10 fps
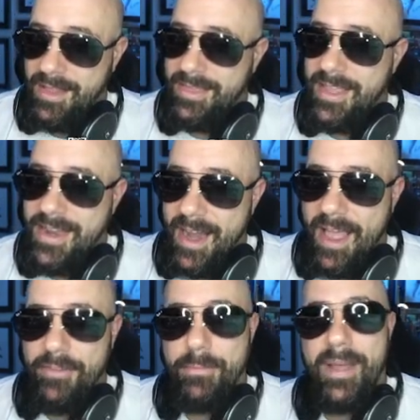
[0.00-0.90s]
Did not
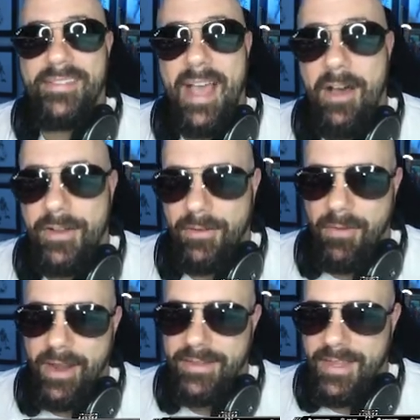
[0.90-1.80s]
have the best outing
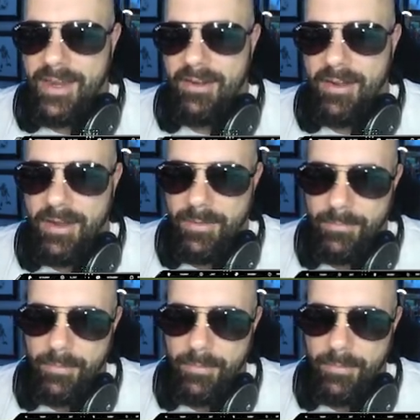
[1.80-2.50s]
right there. Um,